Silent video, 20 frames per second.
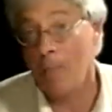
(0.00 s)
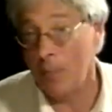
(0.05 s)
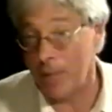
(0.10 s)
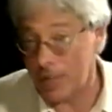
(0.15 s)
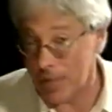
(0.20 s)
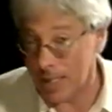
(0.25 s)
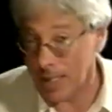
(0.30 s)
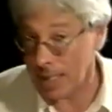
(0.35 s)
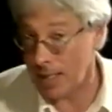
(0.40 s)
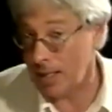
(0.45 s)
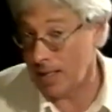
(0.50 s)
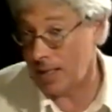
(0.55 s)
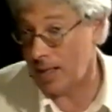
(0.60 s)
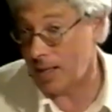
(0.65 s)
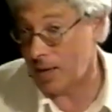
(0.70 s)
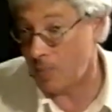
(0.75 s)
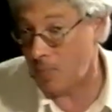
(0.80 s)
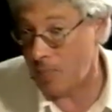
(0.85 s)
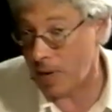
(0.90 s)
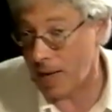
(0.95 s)

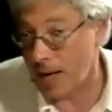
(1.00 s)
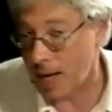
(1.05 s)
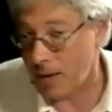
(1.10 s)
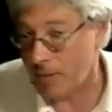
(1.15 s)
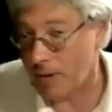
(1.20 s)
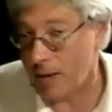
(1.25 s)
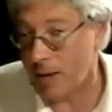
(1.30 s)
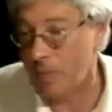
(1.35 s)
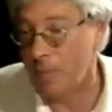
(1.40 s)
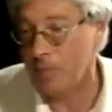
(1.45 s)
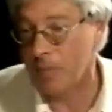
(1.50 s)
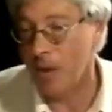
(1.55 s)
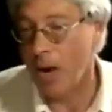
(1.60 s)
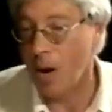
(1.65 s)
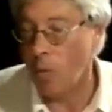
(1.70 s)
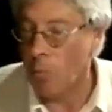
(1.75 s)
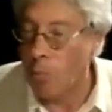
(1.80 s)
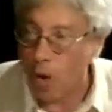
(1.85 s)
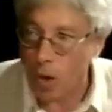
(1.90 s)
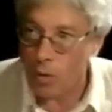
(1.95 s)
particularly comparing
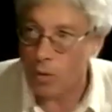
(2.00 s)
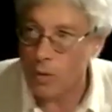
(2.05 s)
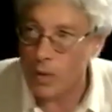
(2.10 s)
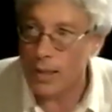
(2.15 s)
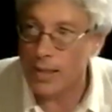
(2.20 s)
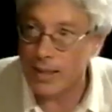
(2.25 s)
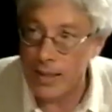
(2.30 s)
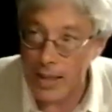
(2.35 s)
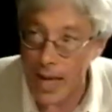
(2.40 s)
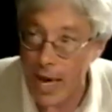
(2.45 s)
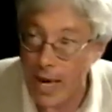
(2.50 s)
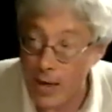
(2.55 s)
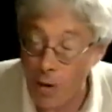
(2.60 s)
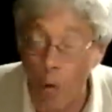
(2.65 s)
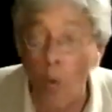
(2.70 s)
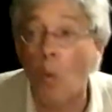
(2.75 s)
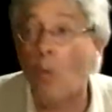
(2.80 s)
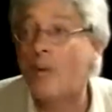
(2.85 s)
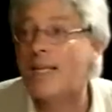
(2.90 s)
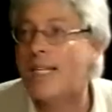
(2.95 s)
what was said
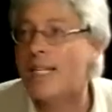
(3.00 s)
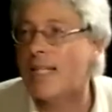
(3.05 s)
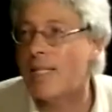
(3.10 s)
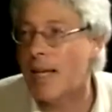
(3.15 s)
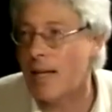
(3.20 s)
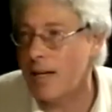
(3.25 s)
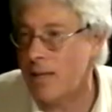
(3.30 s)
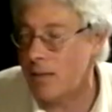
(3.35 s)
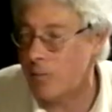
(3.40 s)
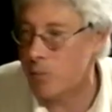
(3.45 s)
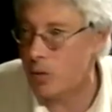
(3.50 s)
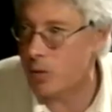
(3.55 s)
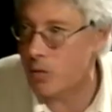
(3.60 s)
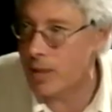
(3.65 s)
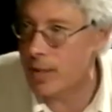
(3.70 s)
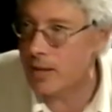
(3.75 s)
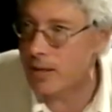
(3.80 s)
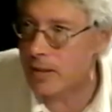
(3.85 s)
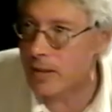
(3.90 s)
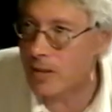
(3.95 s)
or what was
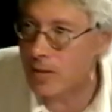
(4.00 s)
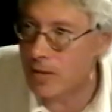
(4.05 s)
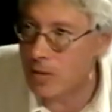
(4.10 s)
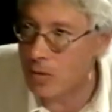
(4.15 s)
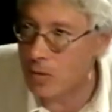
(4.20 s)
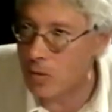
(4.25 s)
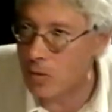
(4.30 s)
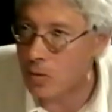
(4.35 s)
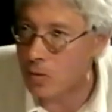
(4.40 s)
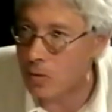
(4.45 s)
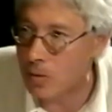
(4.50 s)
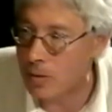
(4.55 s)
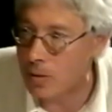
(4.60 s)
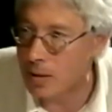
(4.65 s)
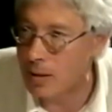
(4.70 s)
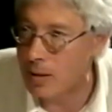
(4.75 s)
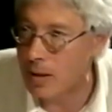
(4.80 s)
sayable in the school